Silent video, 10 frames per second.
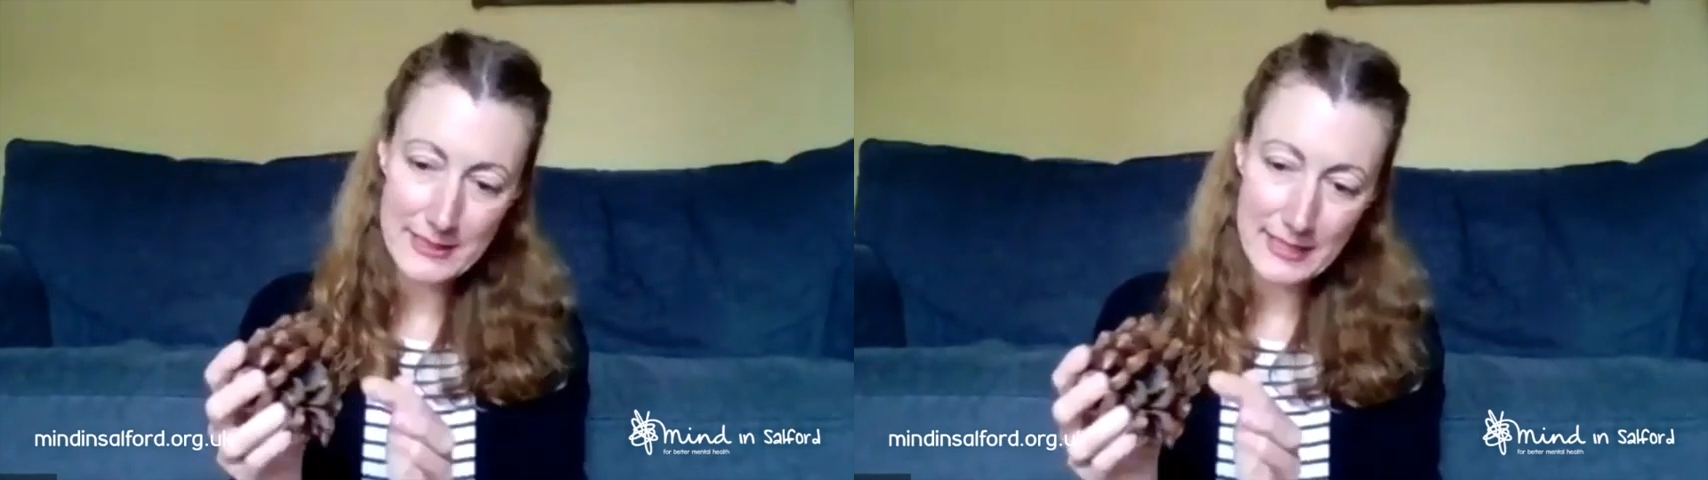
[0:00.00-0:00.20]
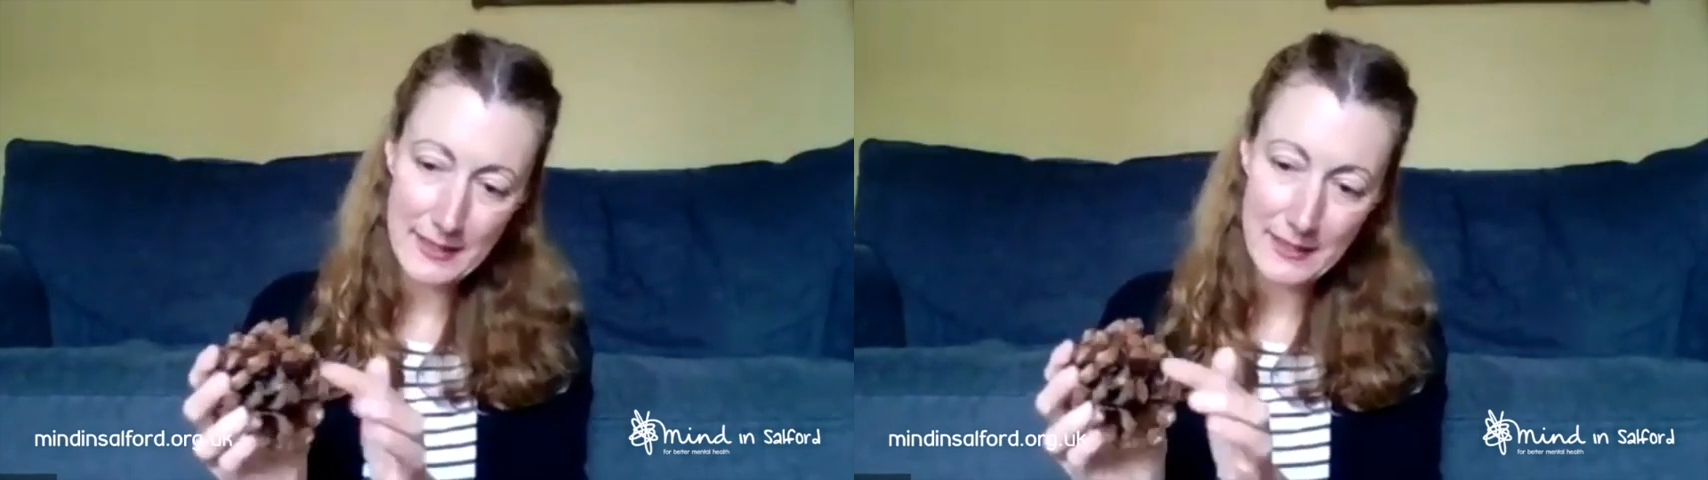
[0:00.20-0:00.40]

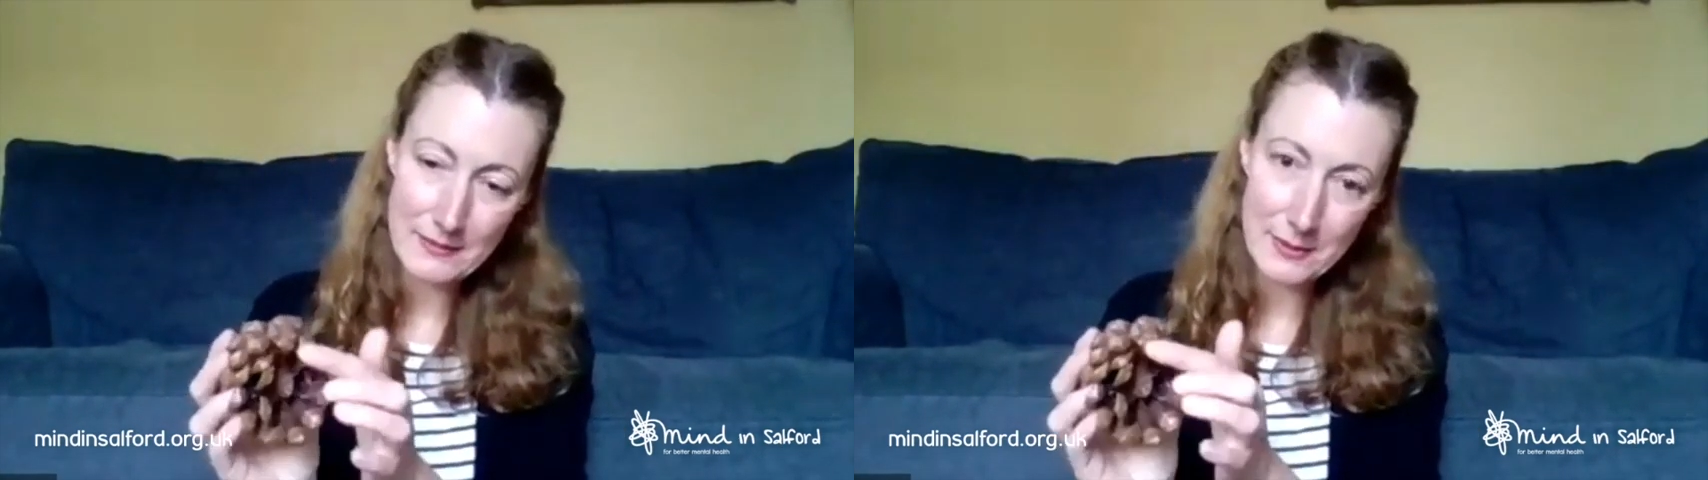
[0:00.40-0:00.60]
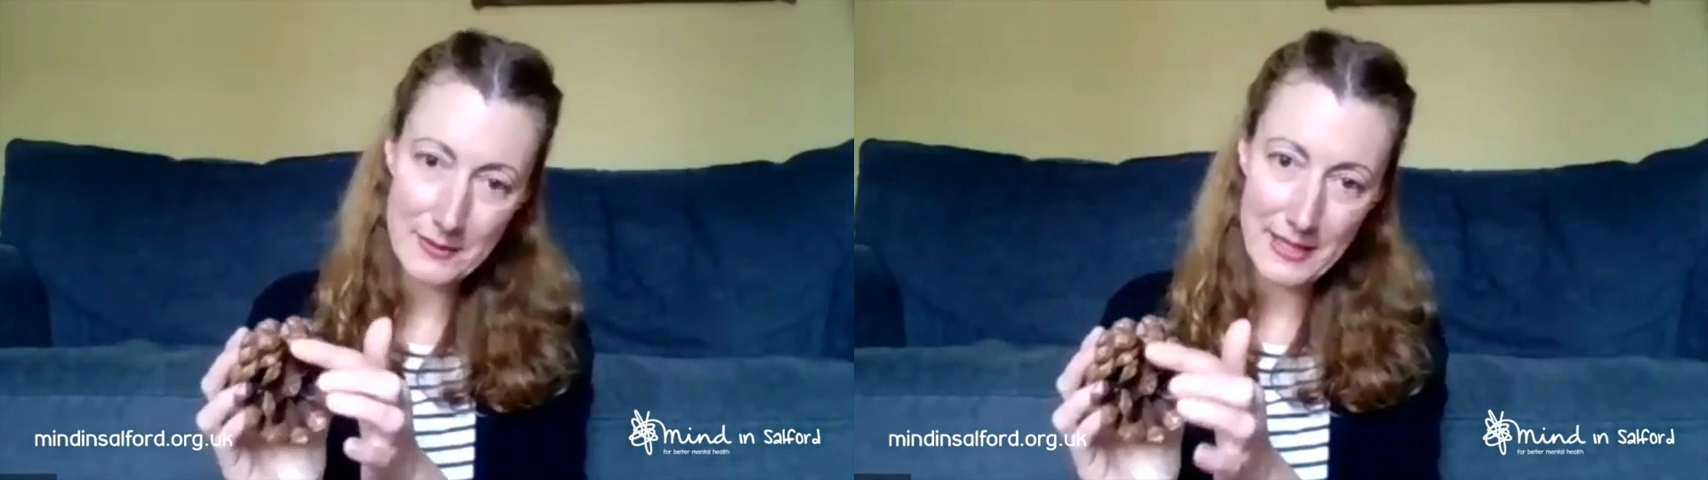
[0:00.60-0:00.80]
here
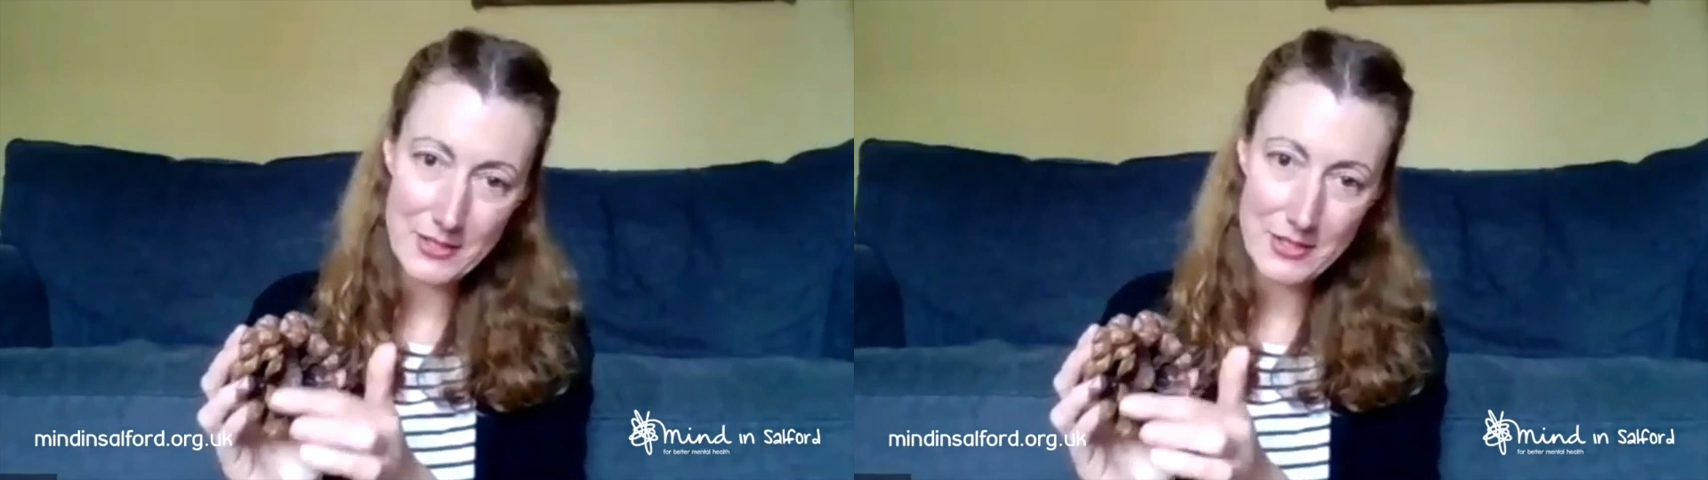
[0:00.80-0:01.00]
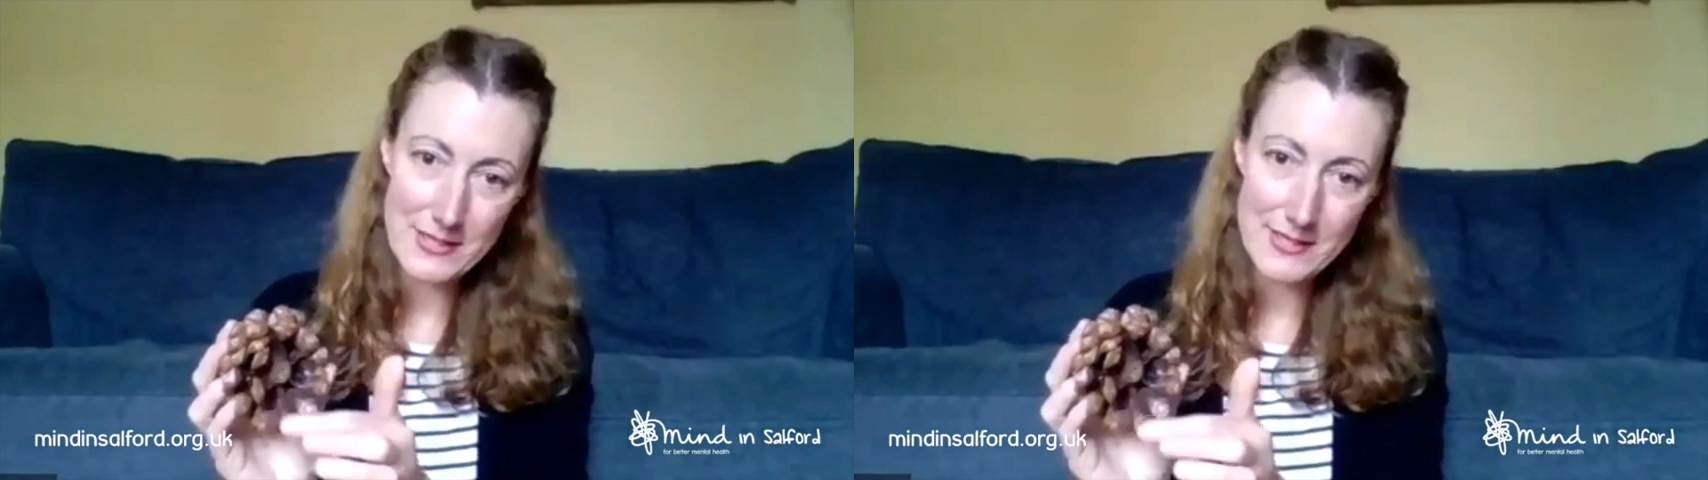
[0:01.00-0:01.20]
from the
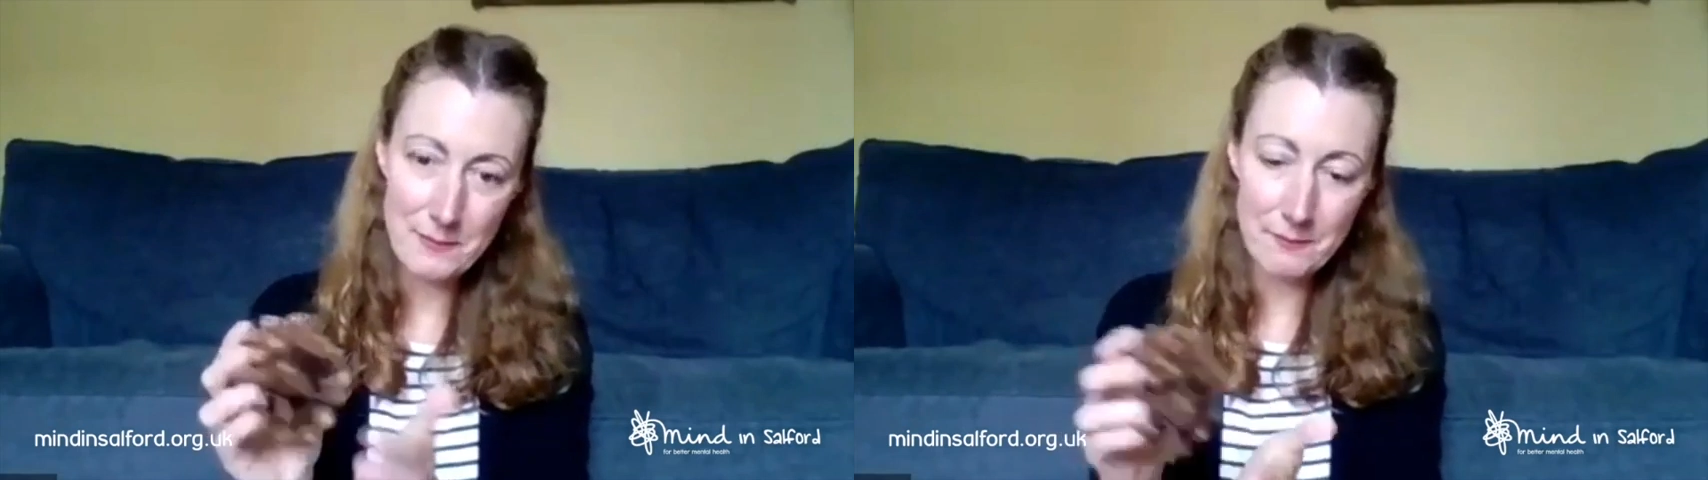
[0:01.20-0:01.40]
edges.